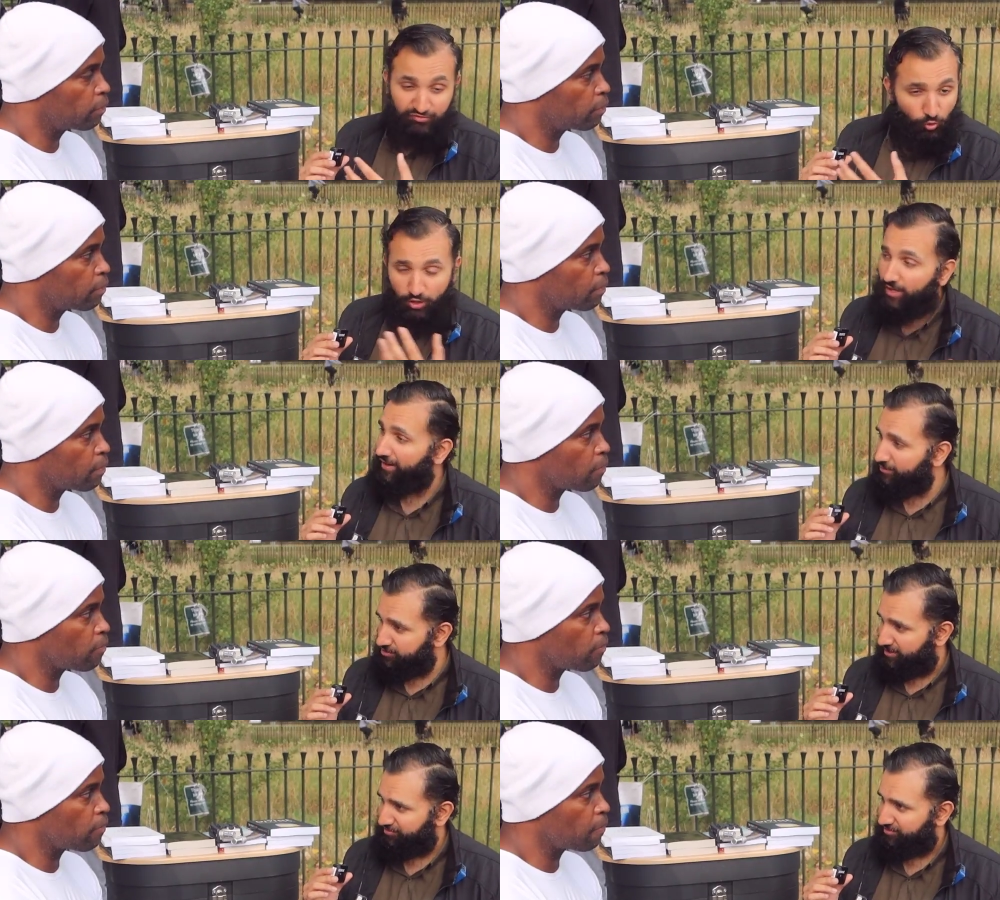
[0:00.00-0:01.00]
Speaker 1: it's all around
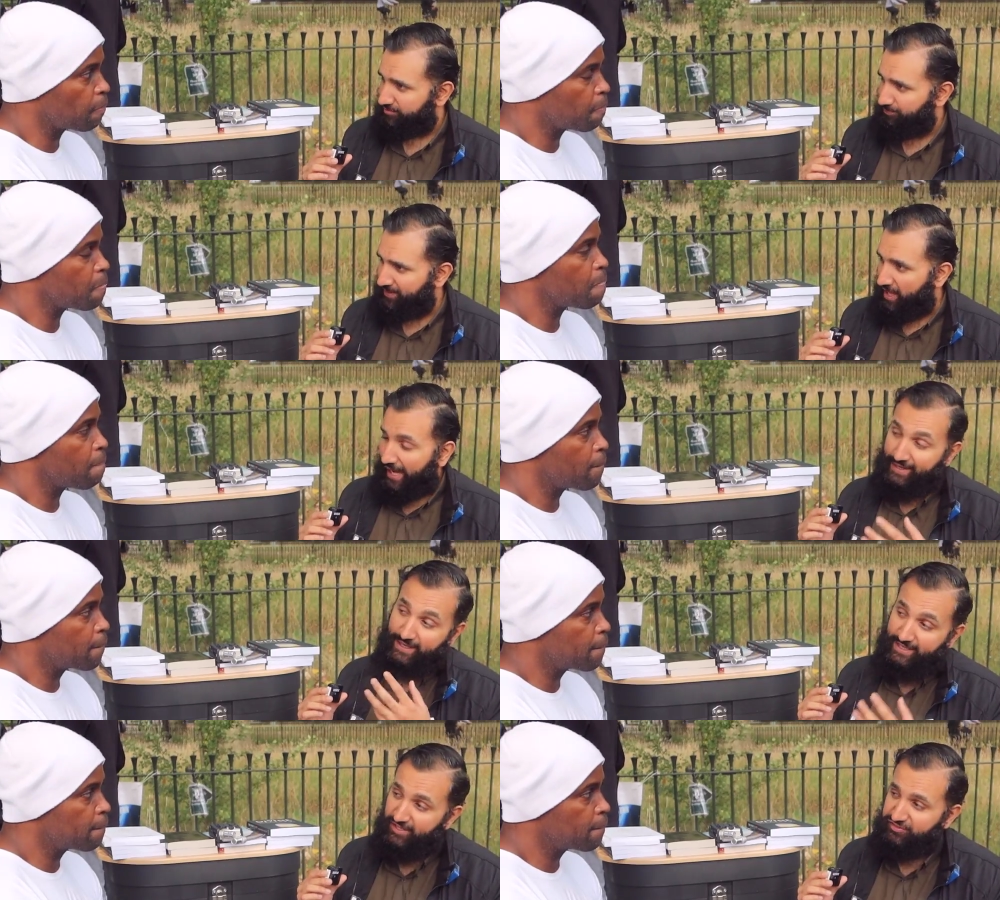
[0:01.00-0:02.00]
us. And
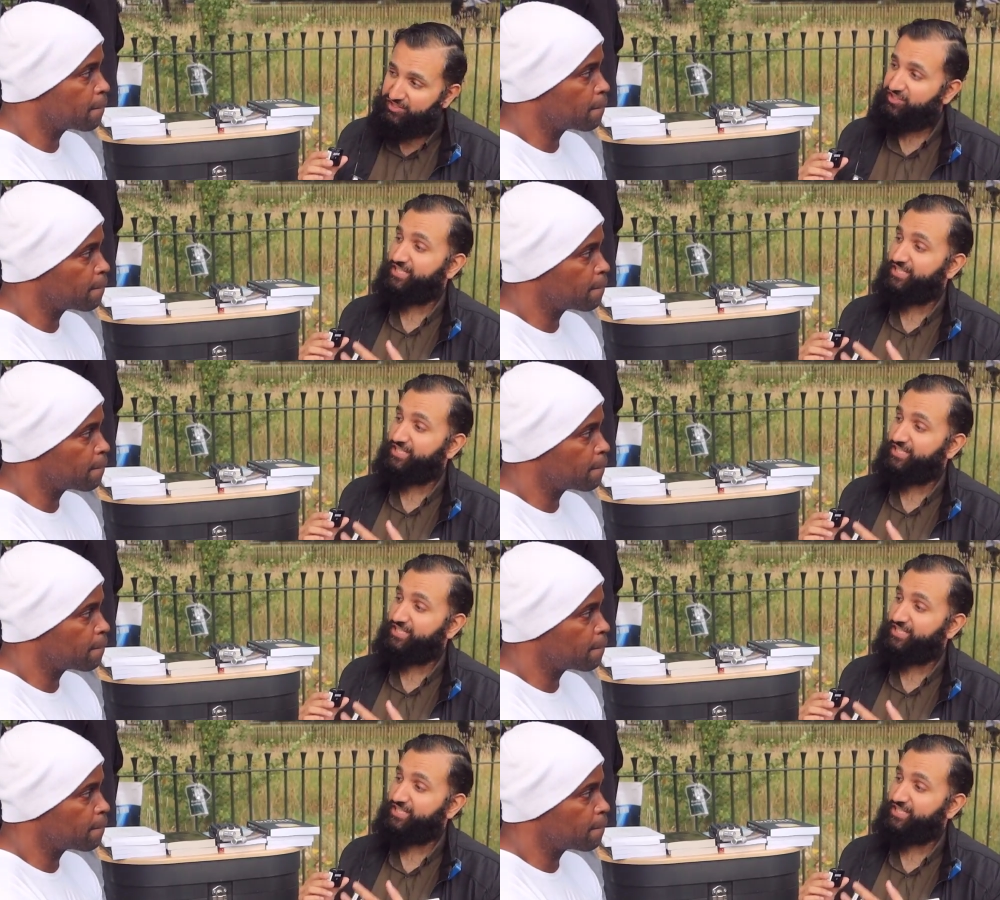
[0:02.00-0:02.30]
unless it's